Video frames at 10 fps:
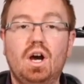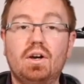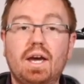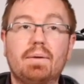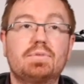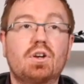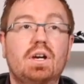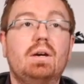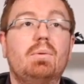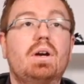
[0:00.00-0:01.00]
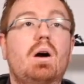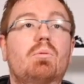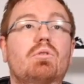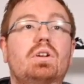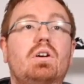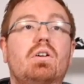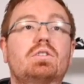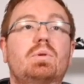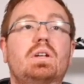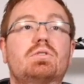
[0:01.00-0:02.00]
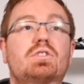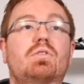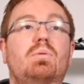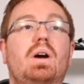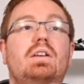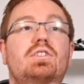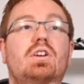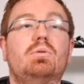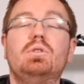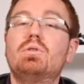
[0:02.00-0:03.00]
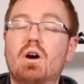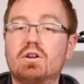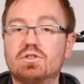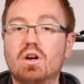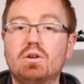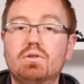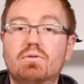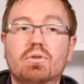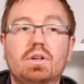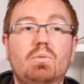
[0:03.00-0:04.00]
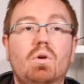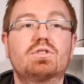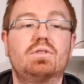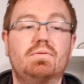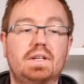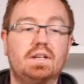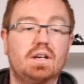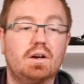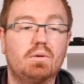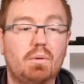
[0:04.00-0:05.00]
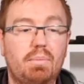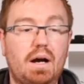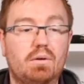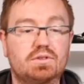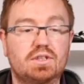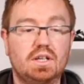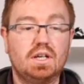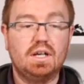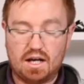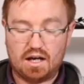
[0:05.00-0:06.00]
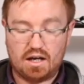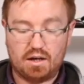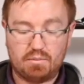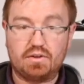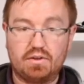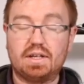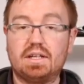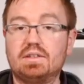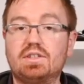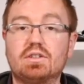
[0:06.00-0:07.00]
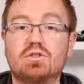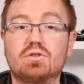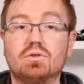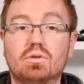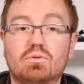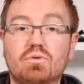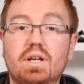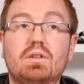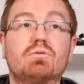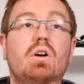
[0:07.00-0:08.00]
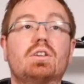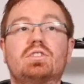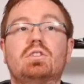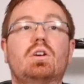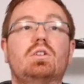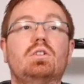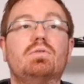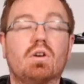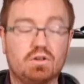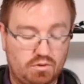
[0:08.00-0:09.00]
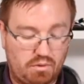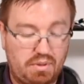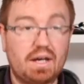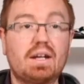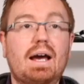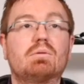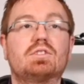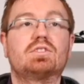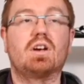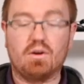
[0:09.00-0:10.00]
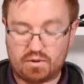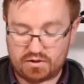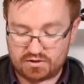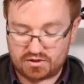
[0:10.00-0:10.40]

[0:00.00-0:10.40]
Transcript: Okay, so here we are, we're in our Arduino software. So you guys know you've already watched the video about um, the digital read and write, so you know that you've got to do a pin out to start with.